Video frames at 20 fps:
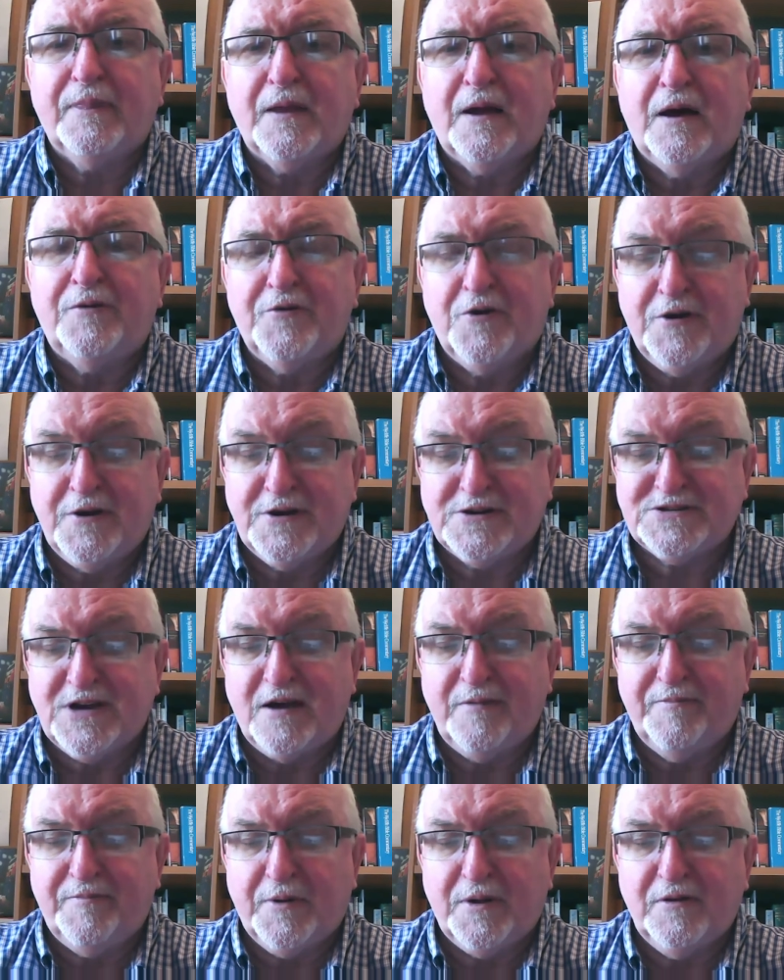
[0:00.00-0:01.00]
other
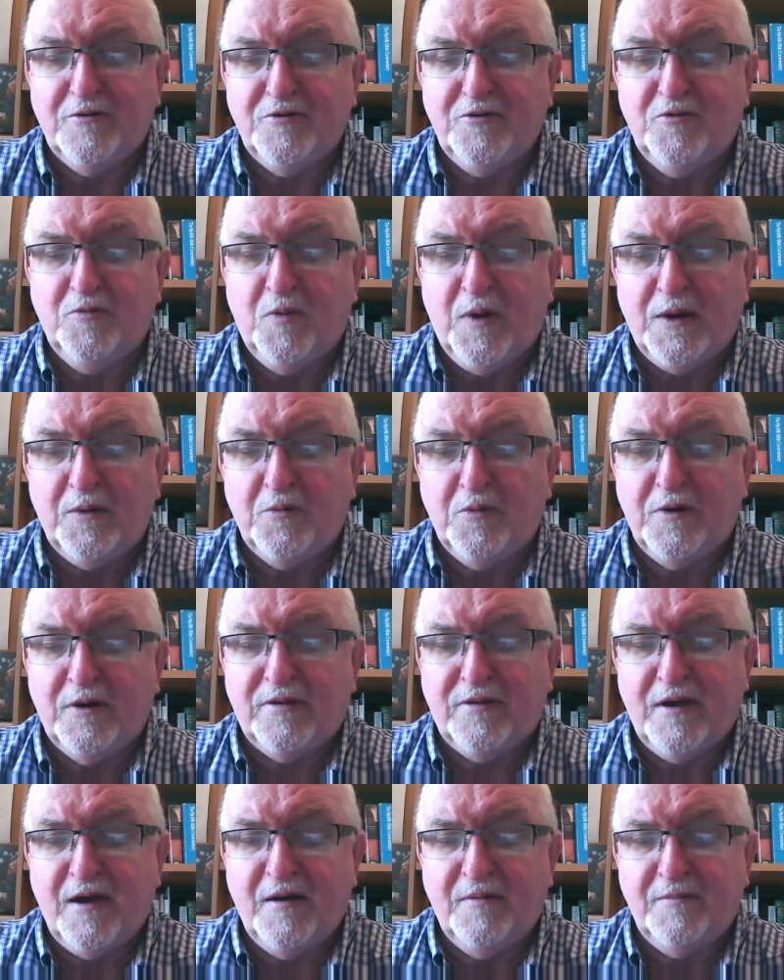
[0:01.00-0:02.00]
disciple who went
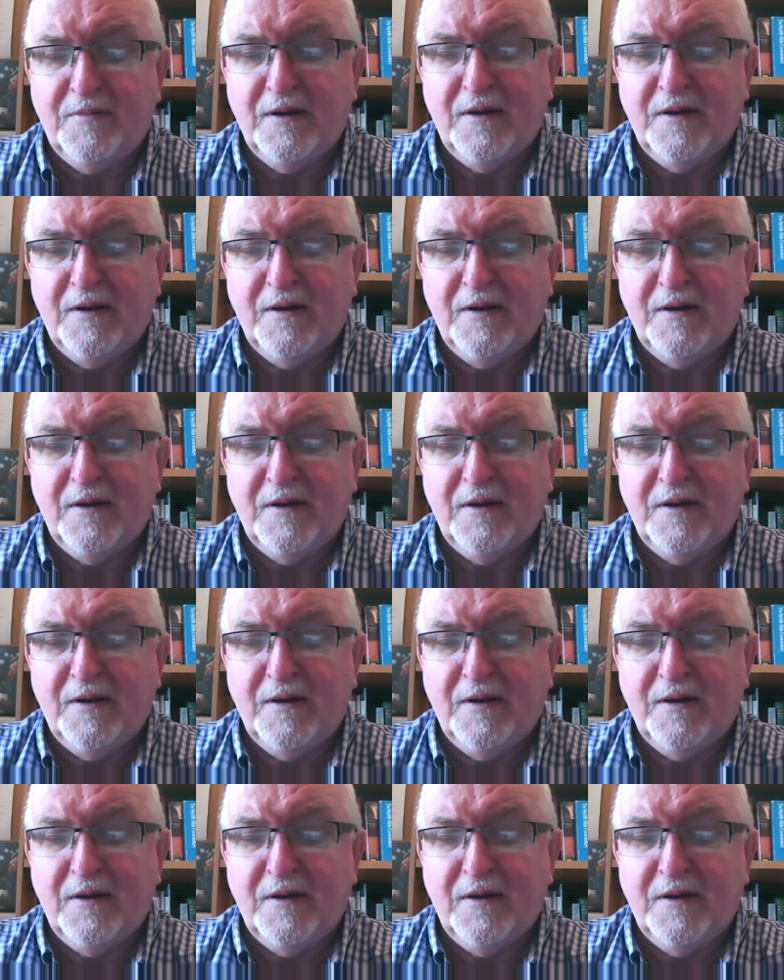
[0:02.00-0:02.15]
with him.